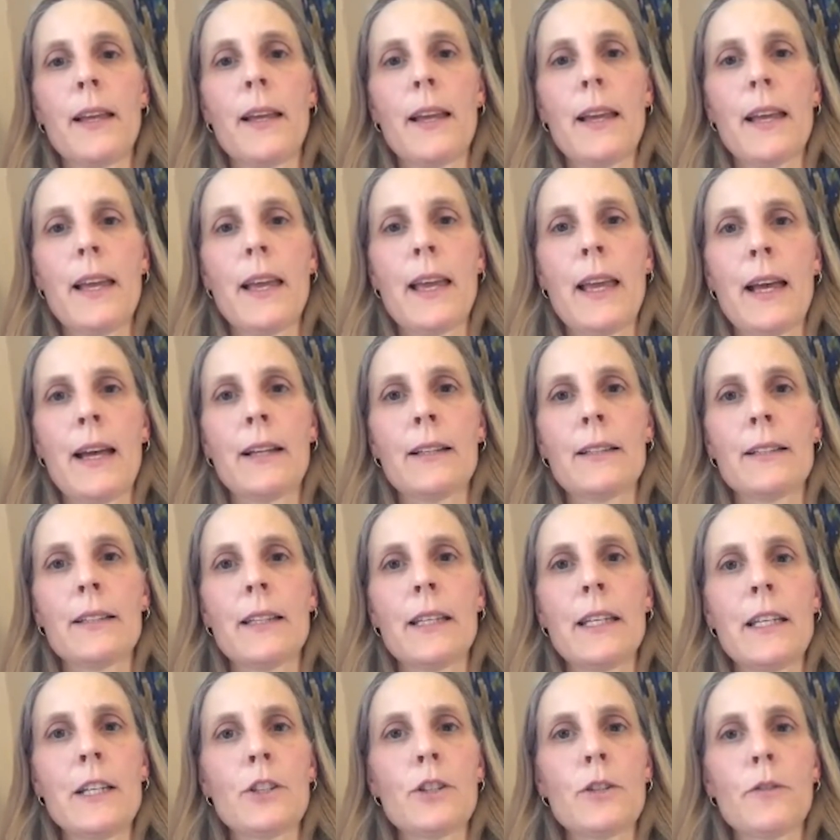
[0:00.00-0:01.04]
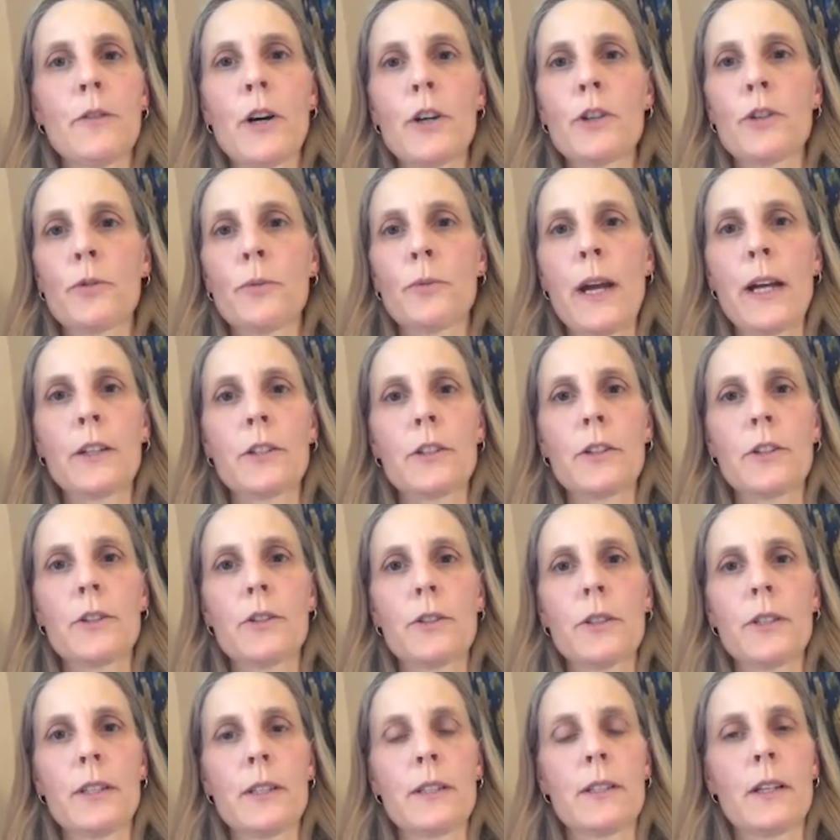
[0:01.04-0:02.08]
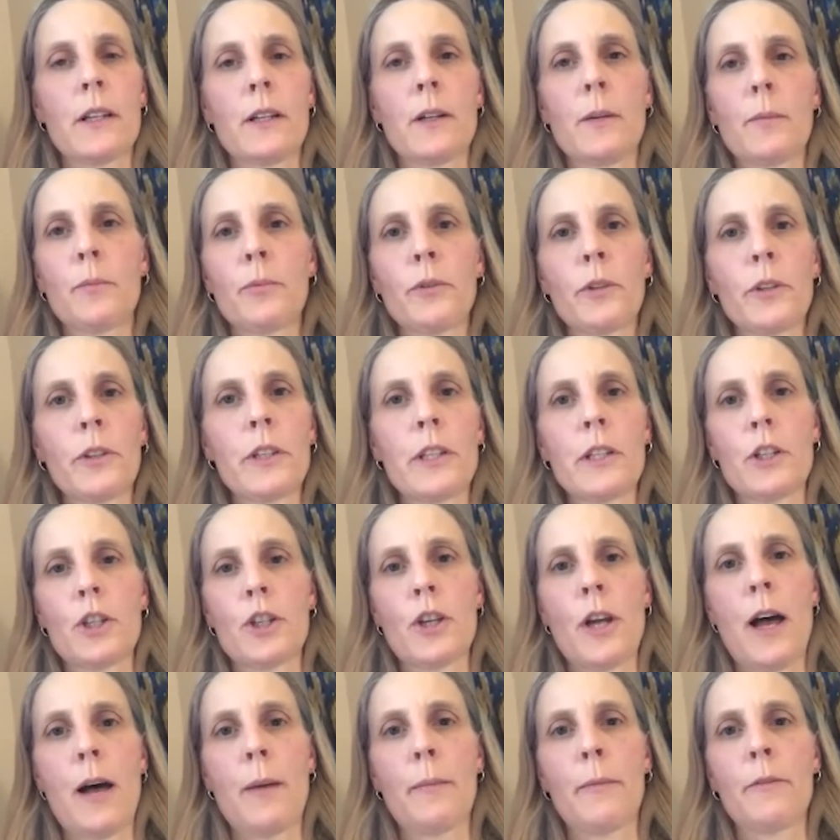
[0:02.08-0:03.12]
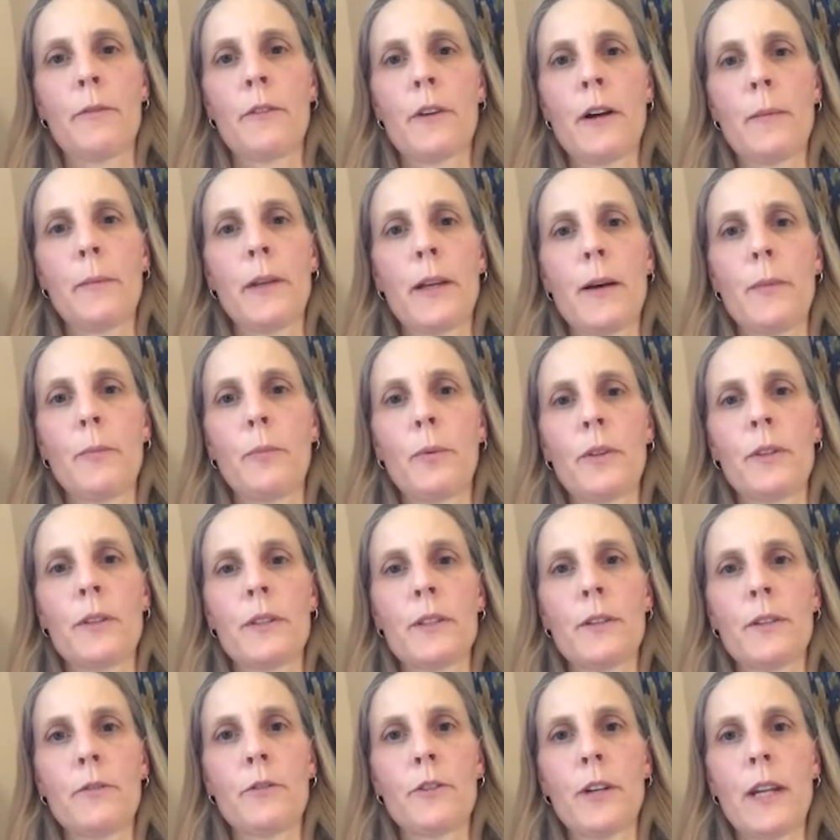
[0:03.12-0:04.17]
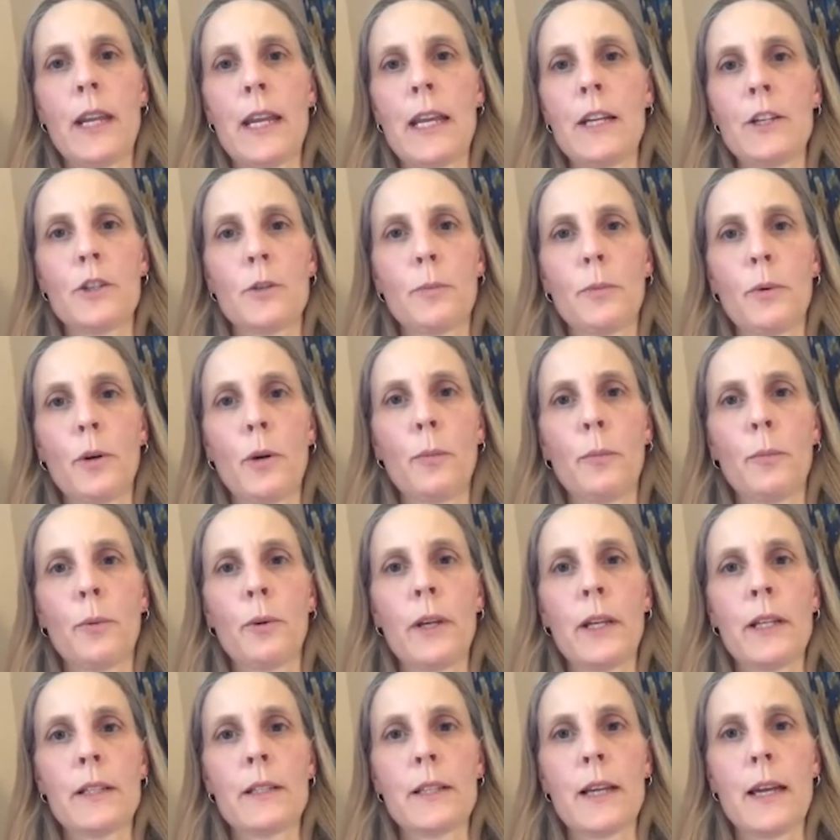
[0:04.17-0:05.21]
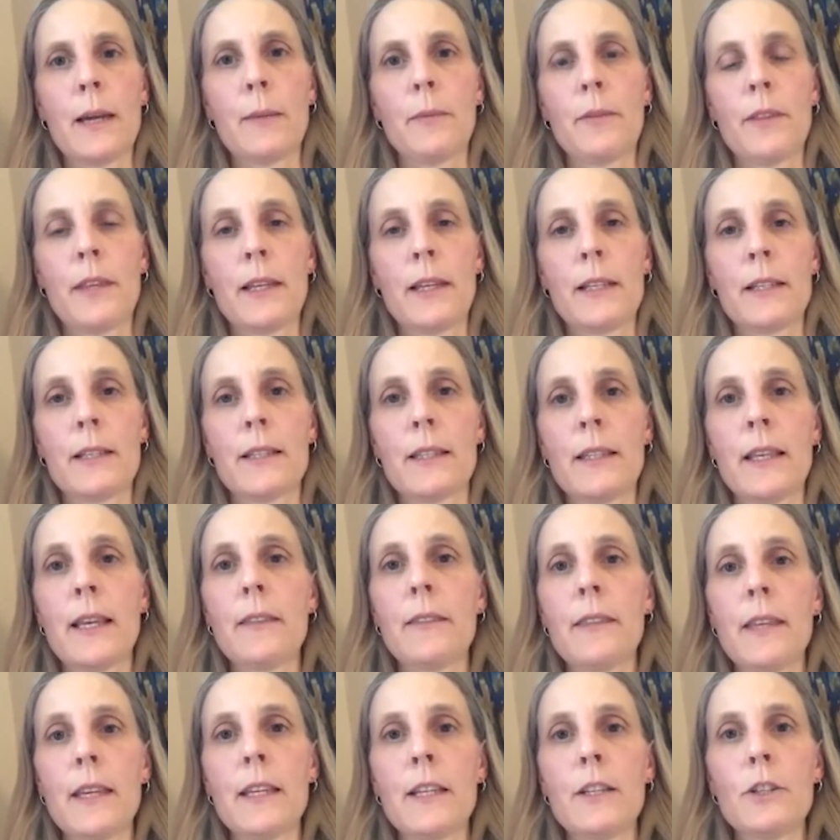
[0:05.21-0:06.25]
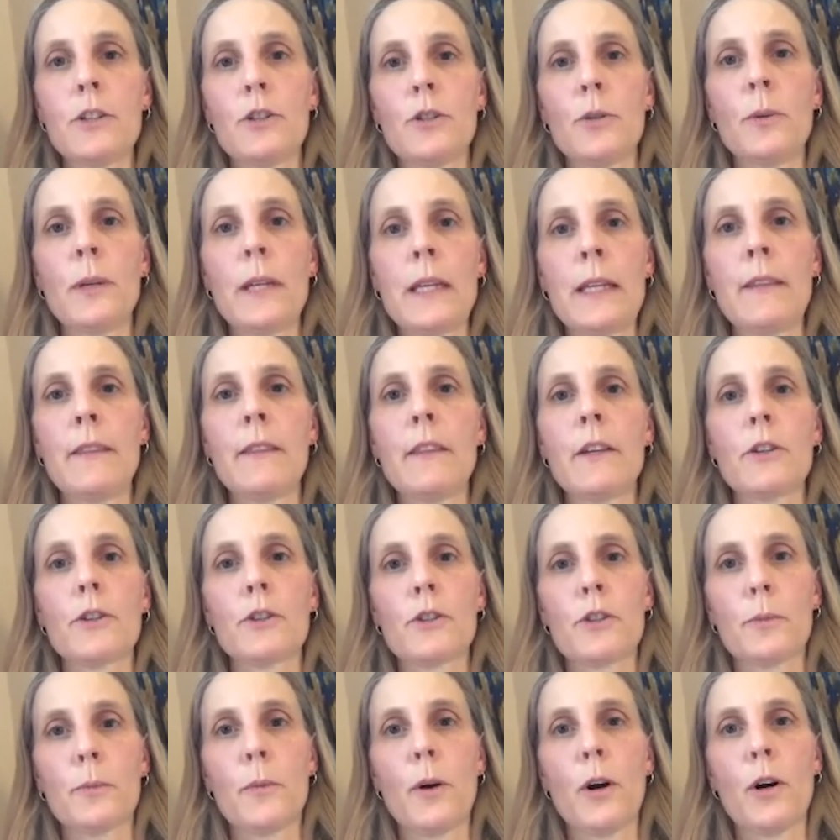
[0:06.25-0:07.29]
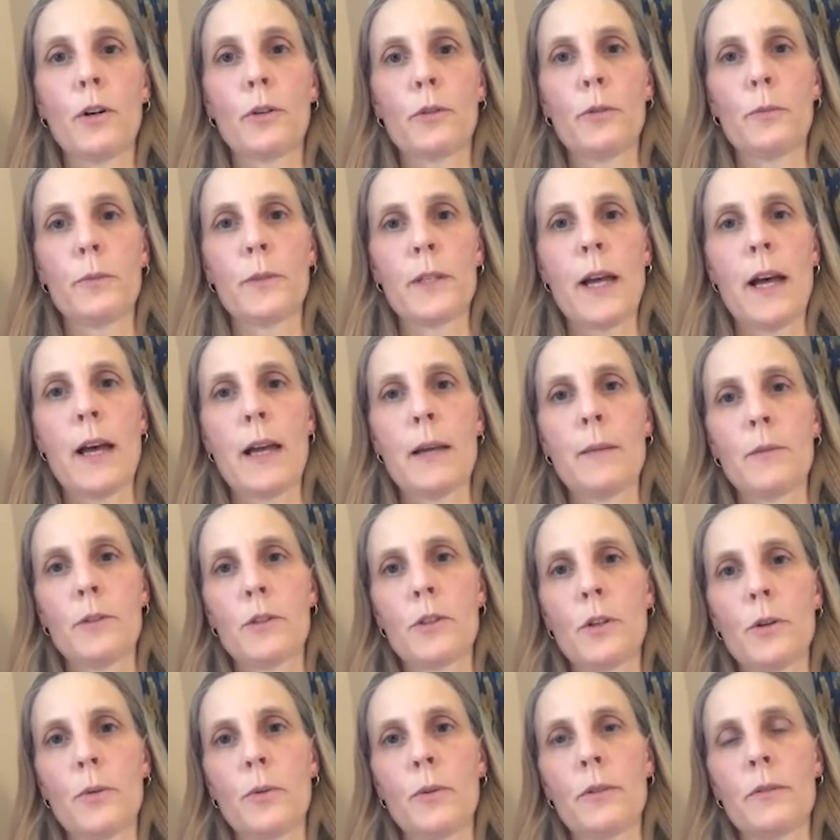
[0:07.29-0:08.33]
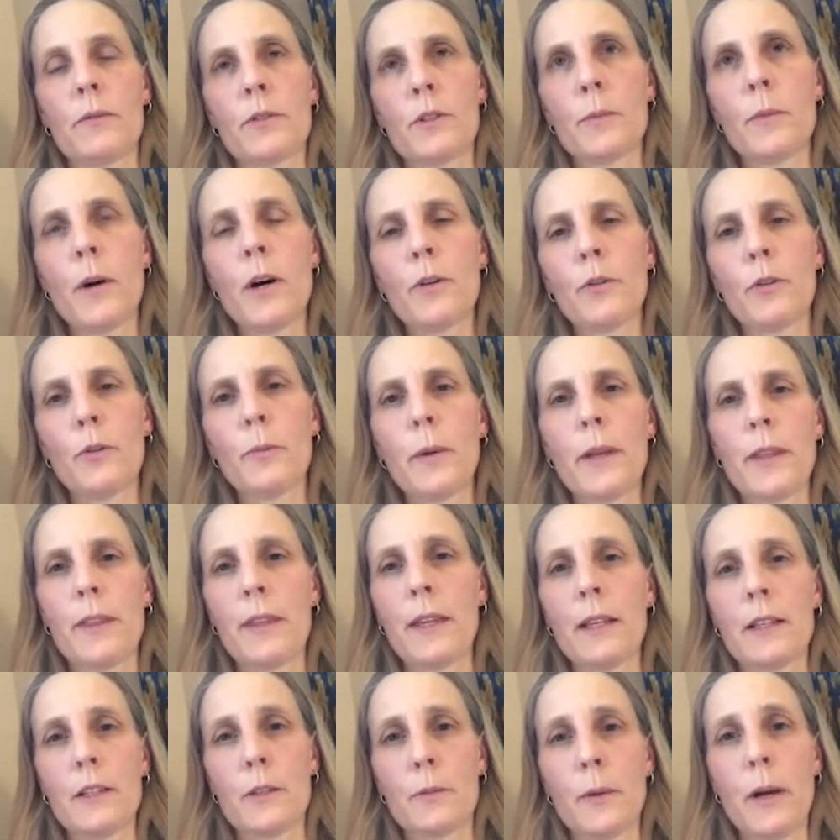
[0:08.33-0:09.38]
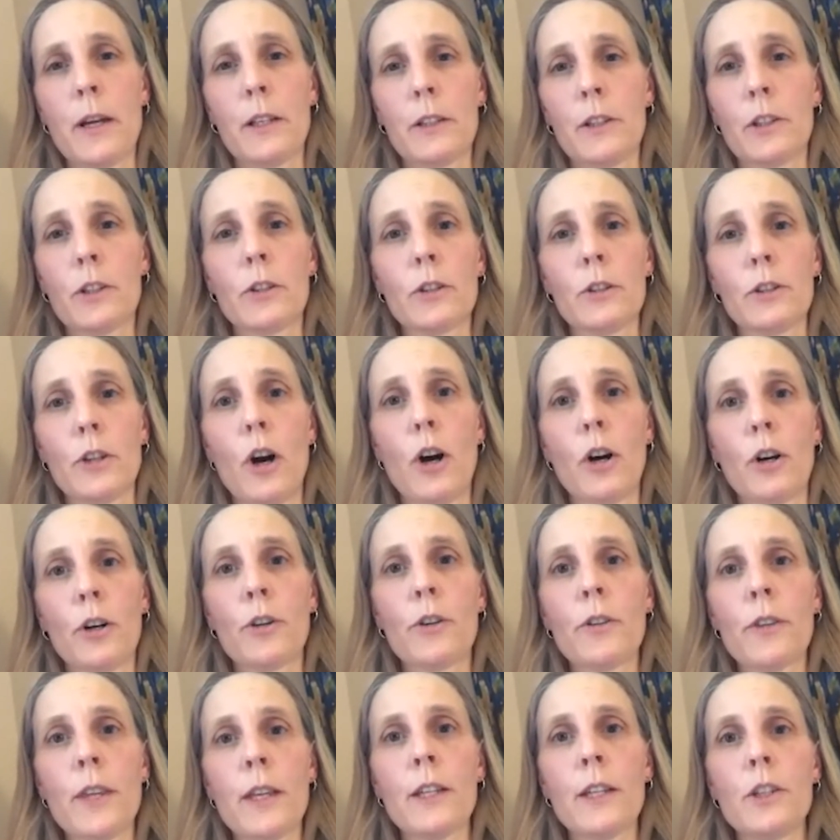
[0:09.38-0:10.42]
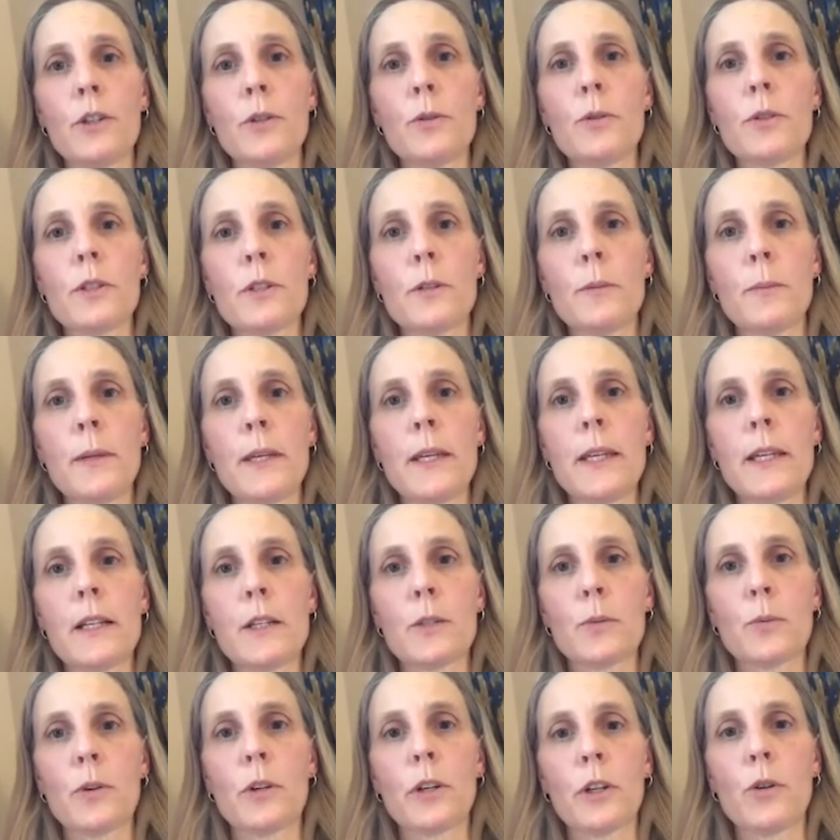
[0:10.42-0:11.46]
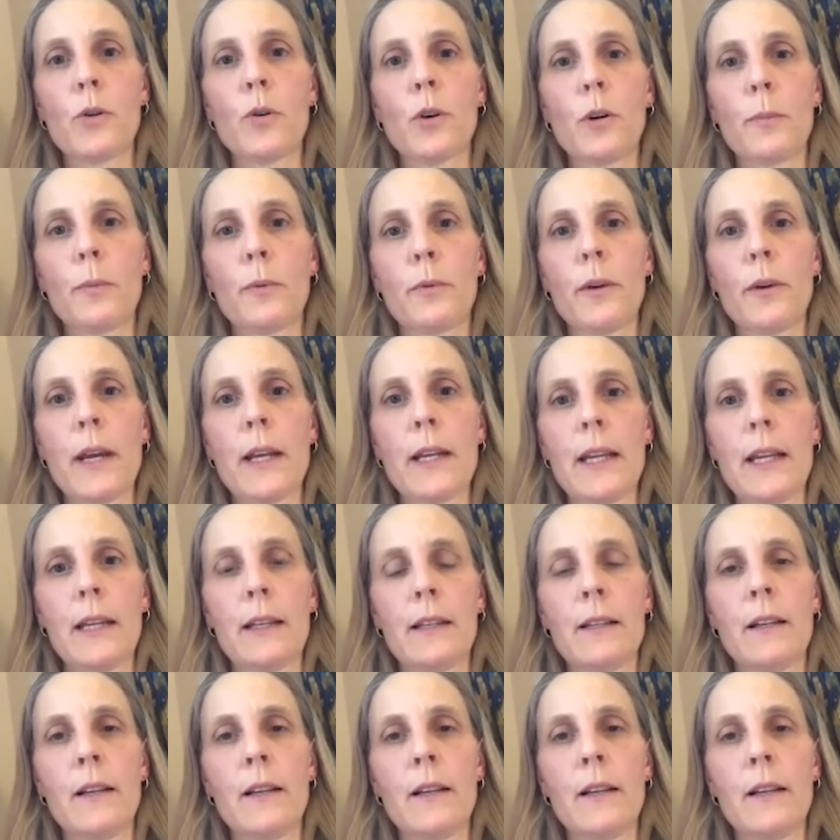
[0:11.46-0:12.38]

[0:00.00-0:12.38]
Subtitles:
and each of our directors has done a brilliant job of coming up with different age appropriate type things that they can do in their small group time. So small group, I think, is probably a little longer than it used to be because we're incorporating